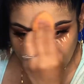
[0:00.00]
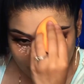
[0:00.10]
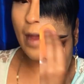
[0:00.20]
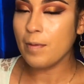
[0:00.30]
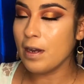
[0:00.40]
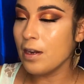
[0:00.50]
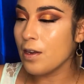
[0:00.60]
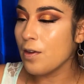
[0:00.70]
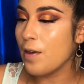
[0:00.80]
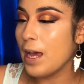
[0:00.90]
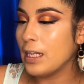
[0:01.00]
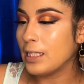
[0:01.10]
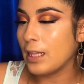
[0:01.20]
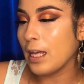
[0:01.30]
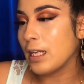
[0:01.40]
Now I'm going to go ahead and
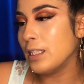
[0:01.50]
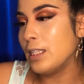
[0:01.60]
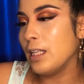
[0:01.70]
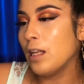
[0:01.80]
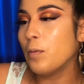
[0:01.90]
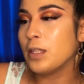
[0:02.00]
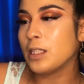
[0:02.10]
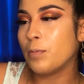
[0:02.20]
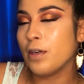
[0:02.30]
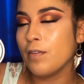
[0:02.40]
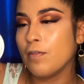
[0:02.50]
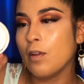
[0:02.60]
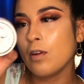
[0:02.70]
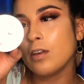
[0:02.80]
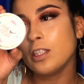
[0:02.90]
set the concealer with this Pretty
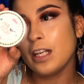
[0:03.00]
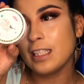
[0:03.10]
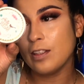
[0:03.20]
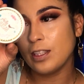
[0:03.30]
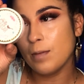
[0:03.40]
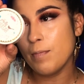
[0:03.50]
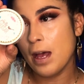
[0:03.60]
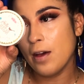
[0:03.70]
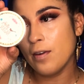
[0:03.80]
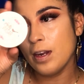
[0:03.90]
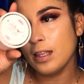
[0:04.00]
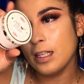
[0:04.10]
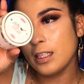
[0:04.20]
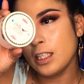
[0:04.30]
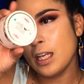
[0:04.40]
Vulgar translucent powder in
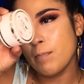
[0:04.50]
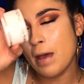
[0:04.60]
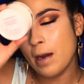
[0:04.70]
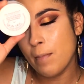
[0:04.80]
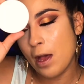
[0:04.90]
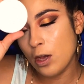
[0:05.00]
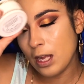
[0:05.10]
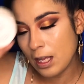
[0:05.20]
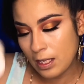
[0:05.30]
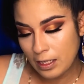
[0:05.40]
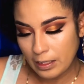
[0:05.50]
the shade Mad About It.